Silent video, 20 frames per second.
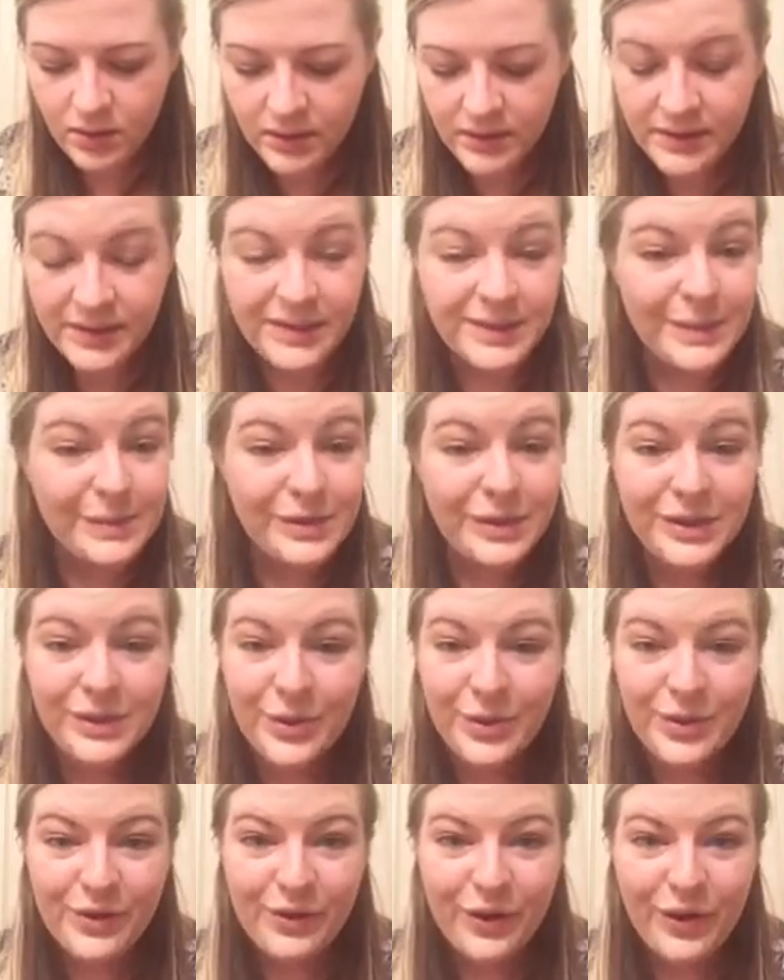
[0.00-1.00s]
since I'm just
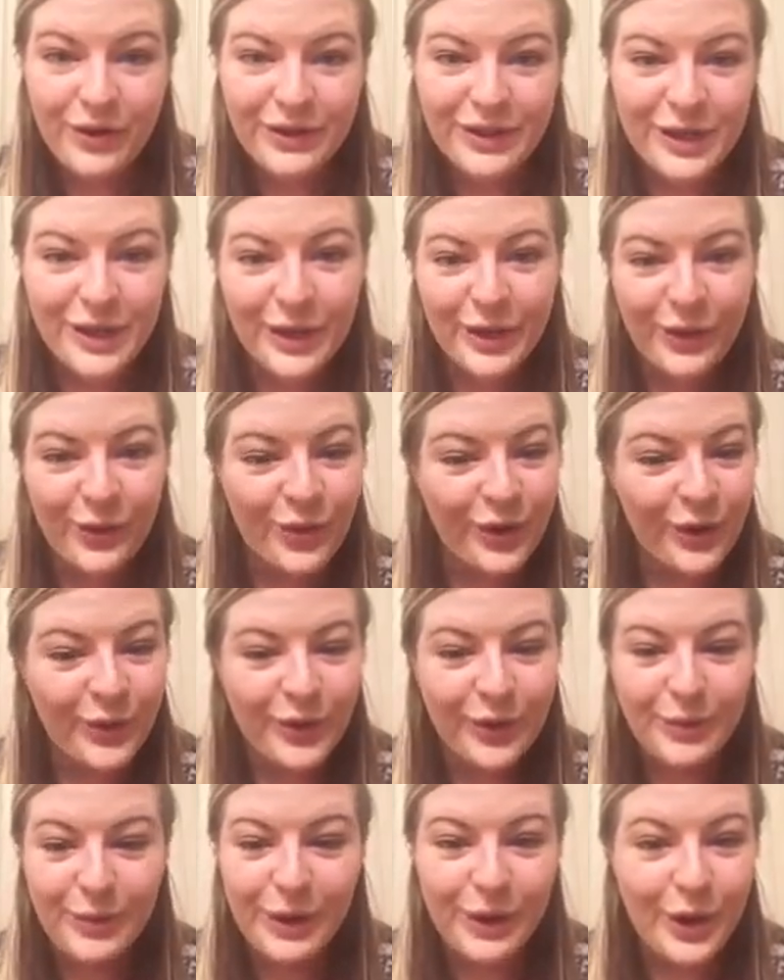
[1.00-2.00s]
going to volunteer and work
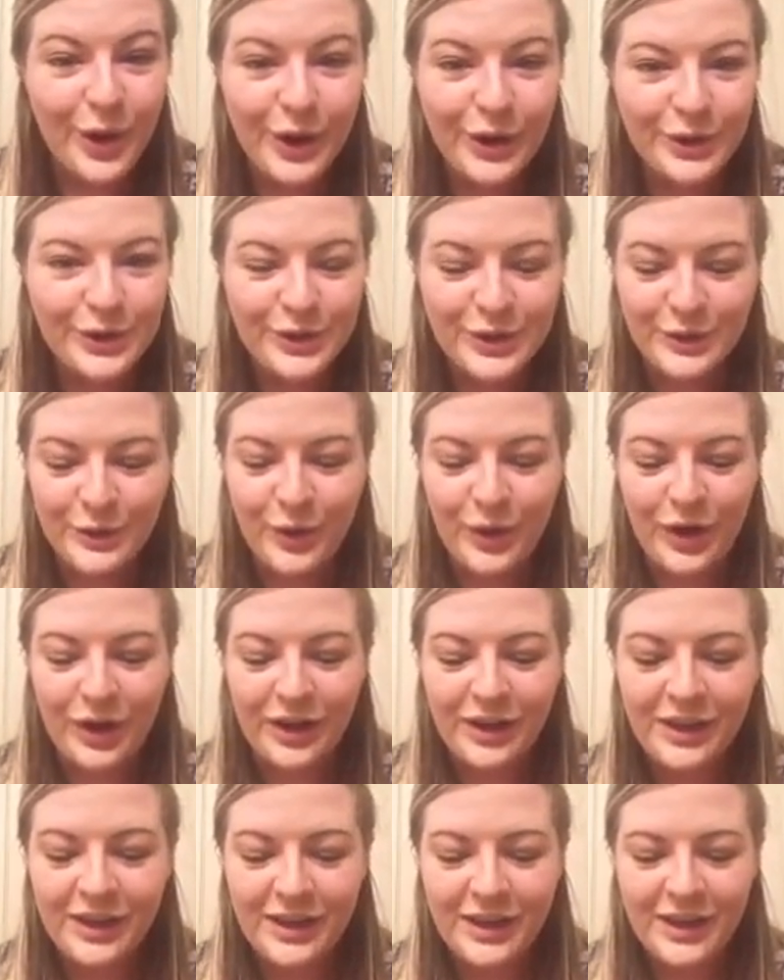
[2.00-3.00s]
with my dogs this
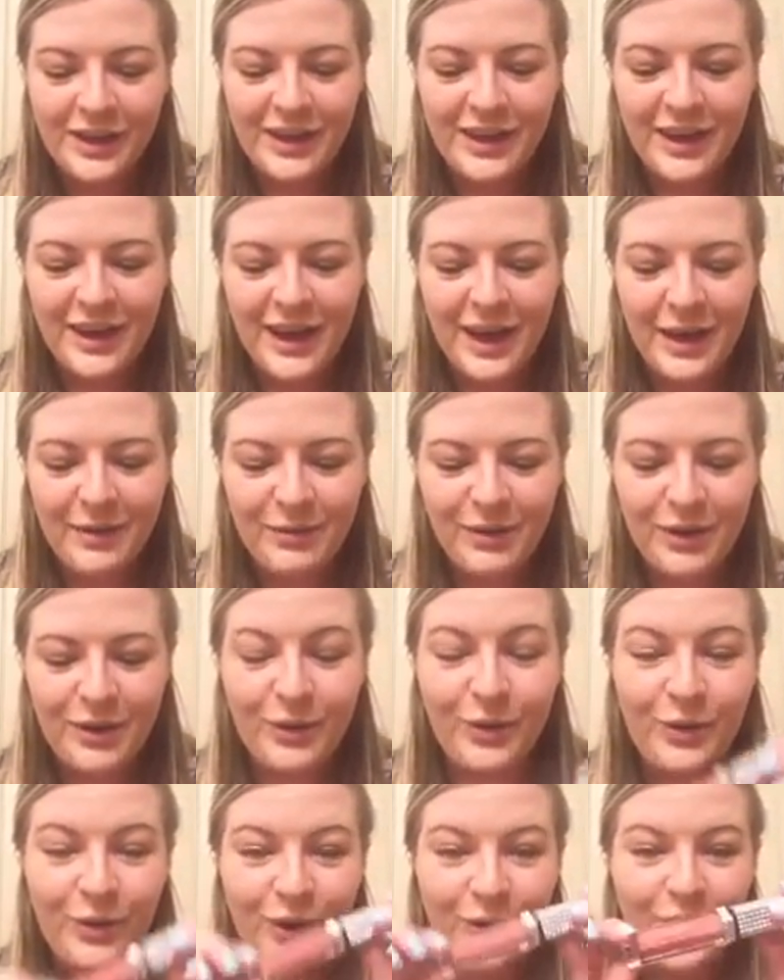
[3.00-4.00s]
morning, I'm
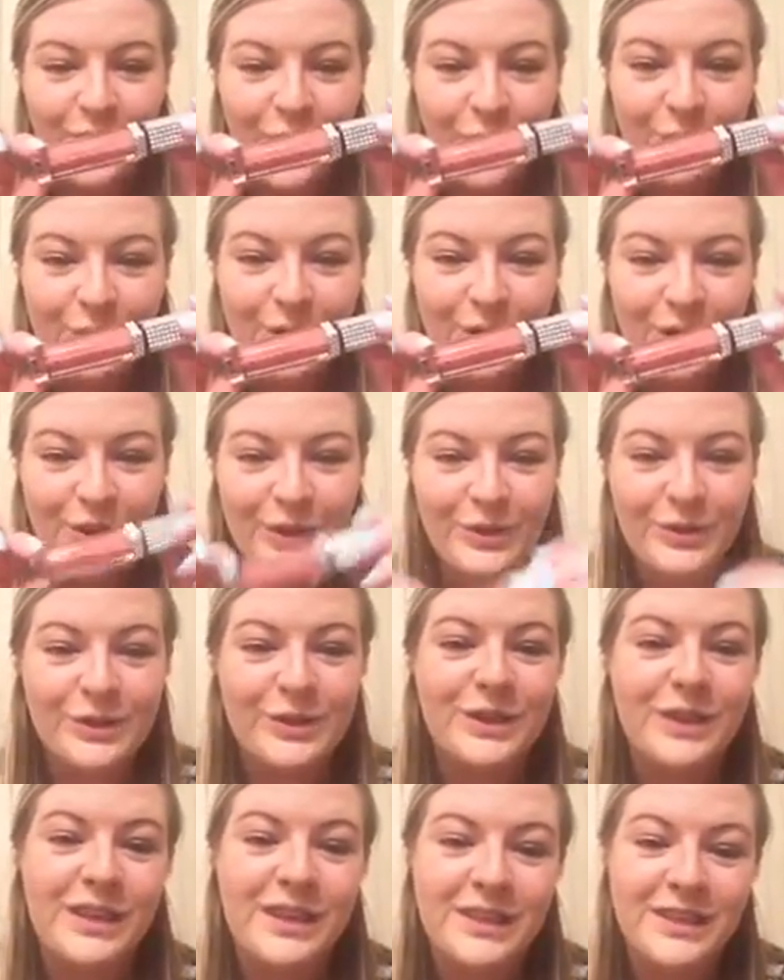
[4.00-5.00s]
going to use
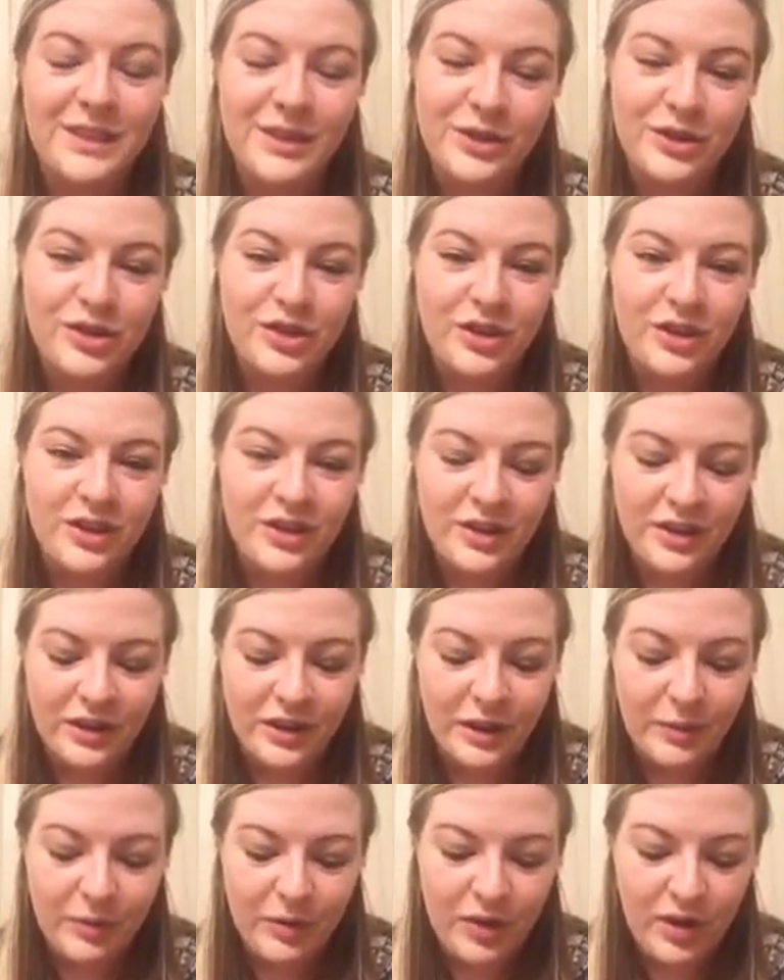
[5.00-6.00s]
the signature lip